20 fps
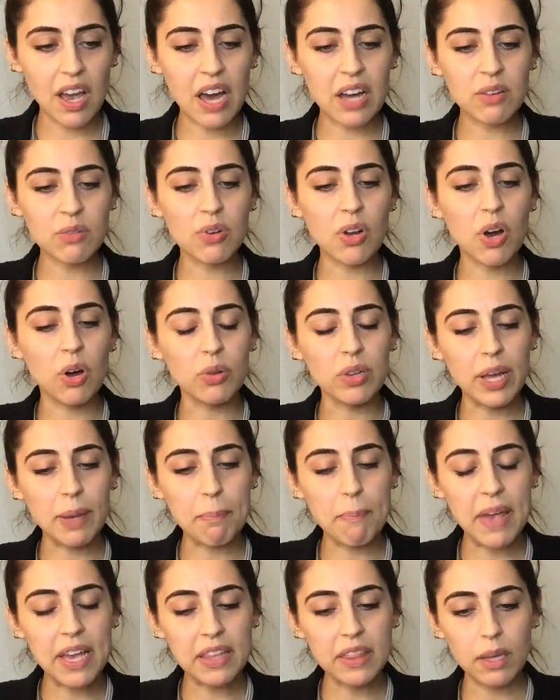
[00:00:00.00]
I don't know, like
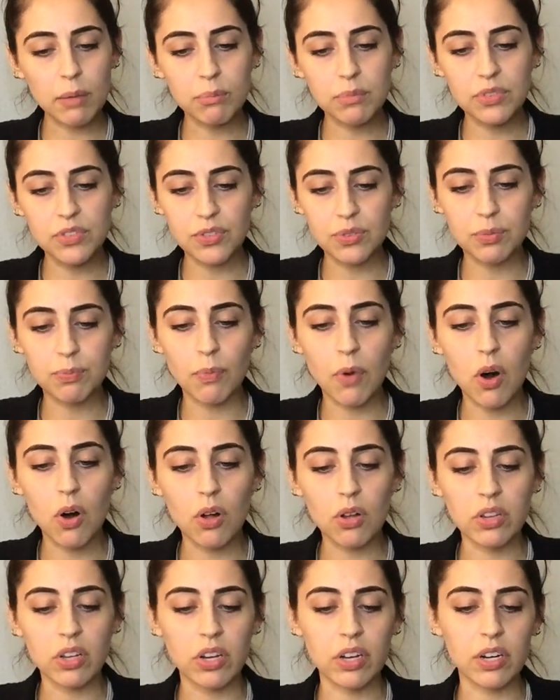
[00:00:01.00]
make them
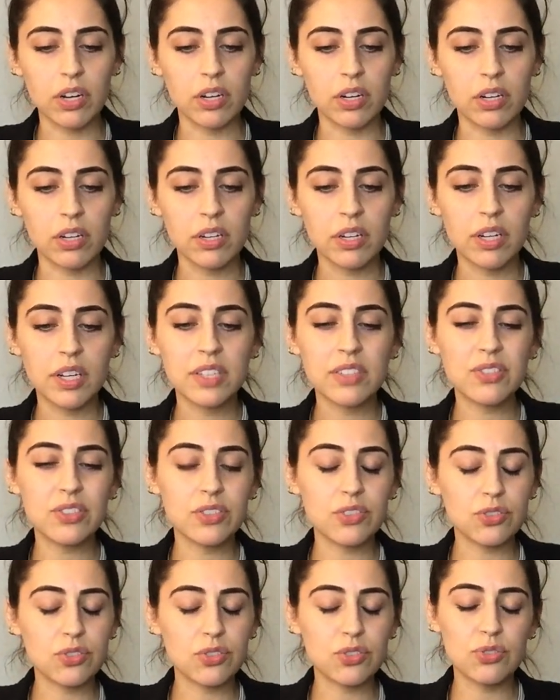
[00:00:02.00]
smaller
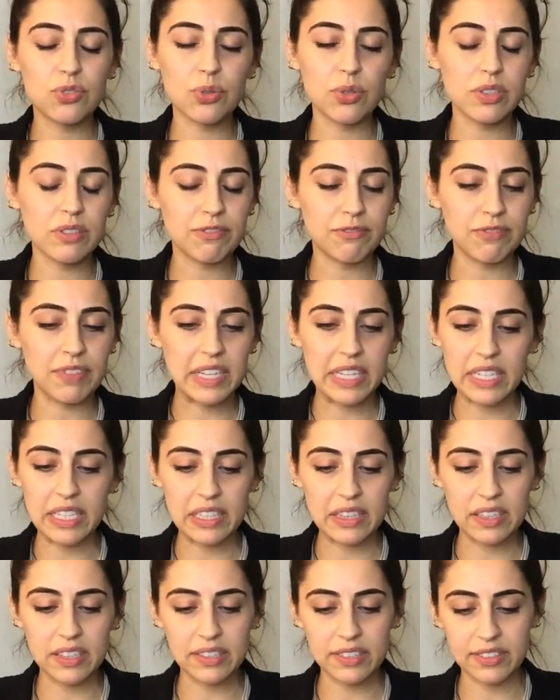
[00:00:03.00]
to sort of fit
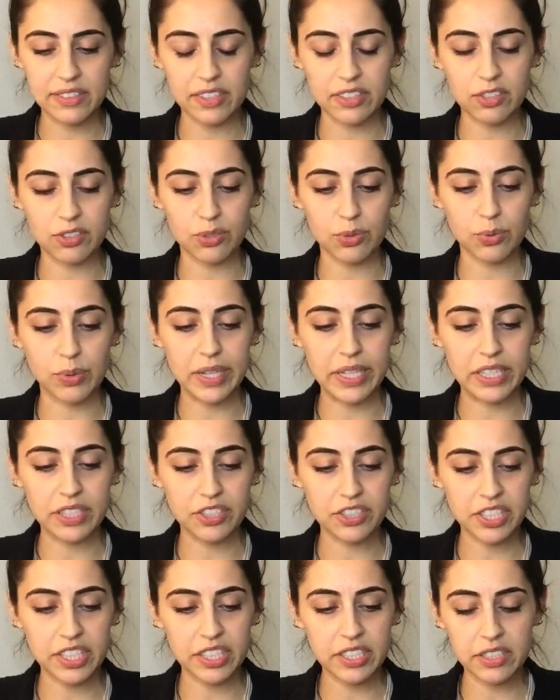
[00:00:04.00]
in this
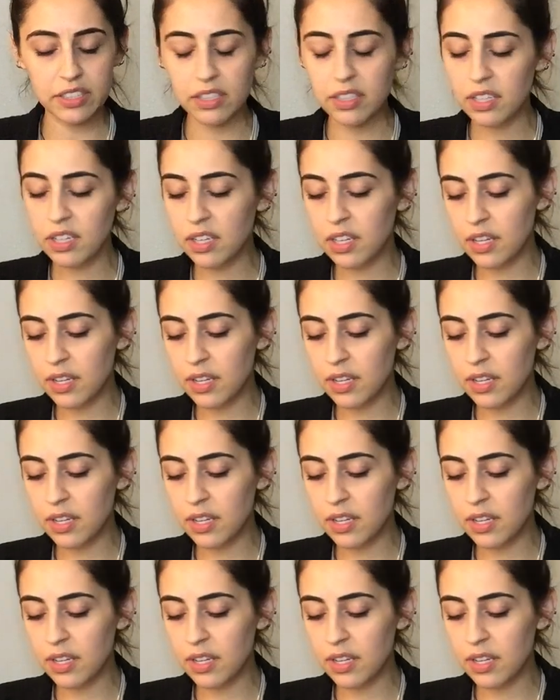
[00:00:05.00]
situation.